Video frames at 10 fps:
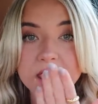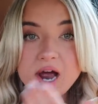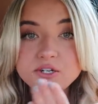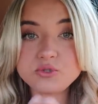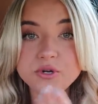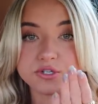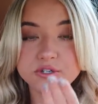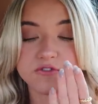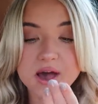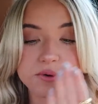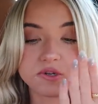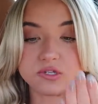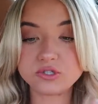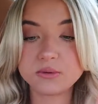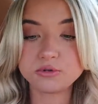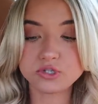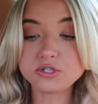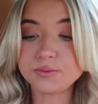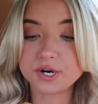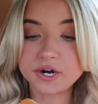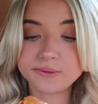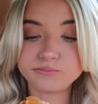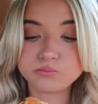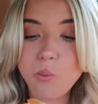I just want to devour this double cheeseburger.